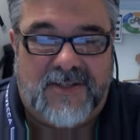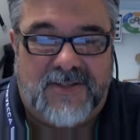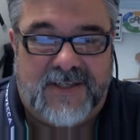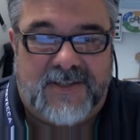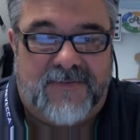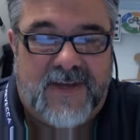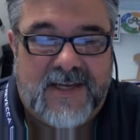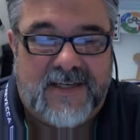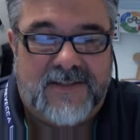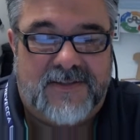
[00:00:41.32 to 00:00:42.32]

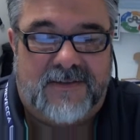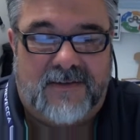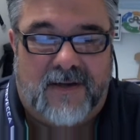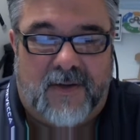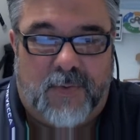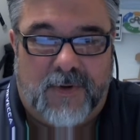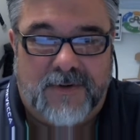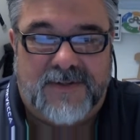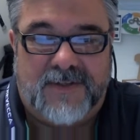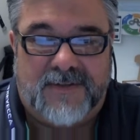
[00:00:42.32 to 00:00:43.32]
six-phase
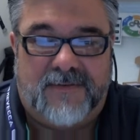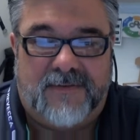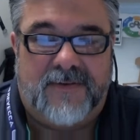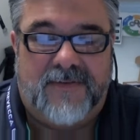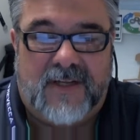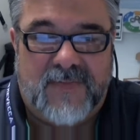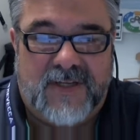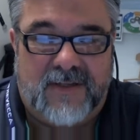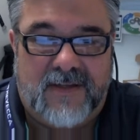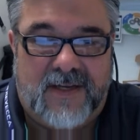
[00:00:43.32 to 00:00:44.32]
approach to software
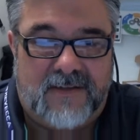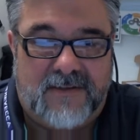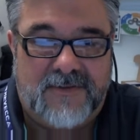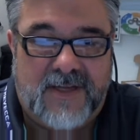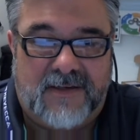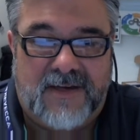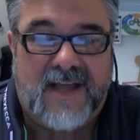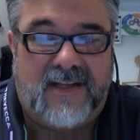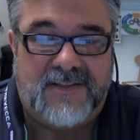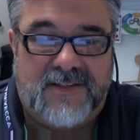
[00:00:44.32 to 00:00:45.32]
development that includes
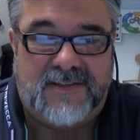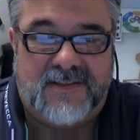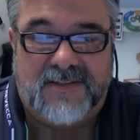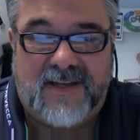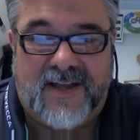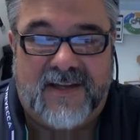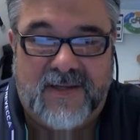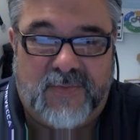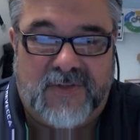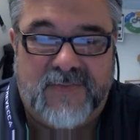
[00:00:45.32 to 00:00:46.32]
analysis, design,
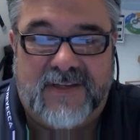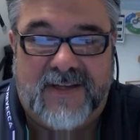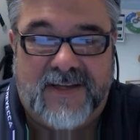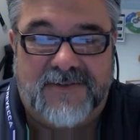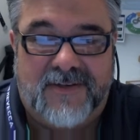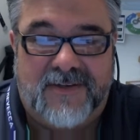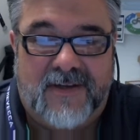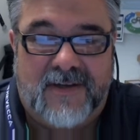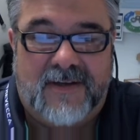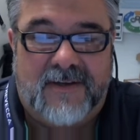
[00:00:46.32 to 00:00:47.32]
implementation,
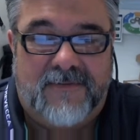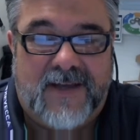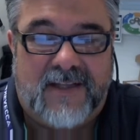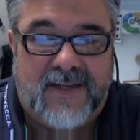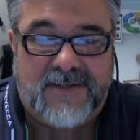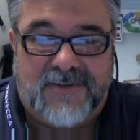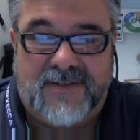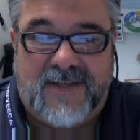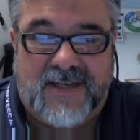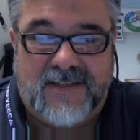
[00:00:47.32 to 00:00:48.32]

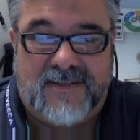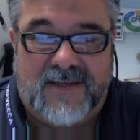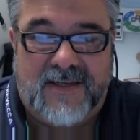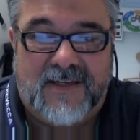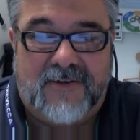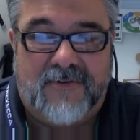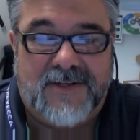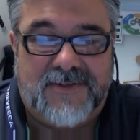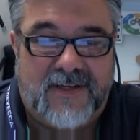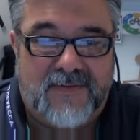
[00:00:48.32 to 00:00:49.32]
validation, testing,
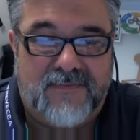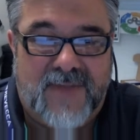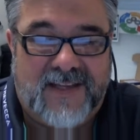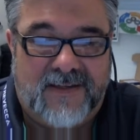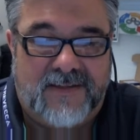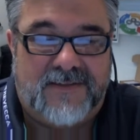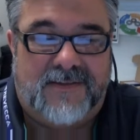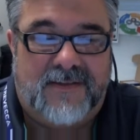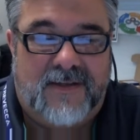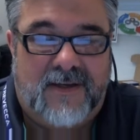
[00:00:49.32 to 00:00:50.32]
integration, and maintenance.
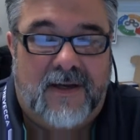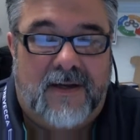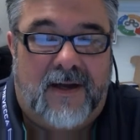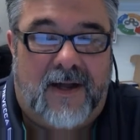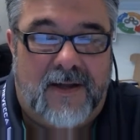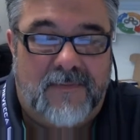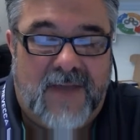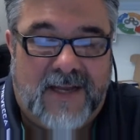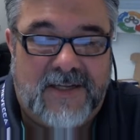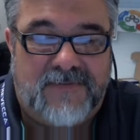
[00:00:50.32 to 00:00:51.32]
And
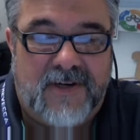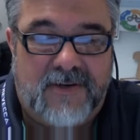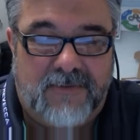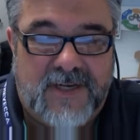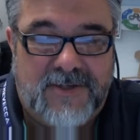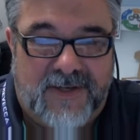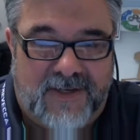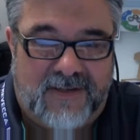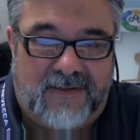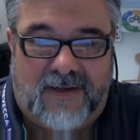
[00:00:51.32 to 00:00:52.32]
it's very rigid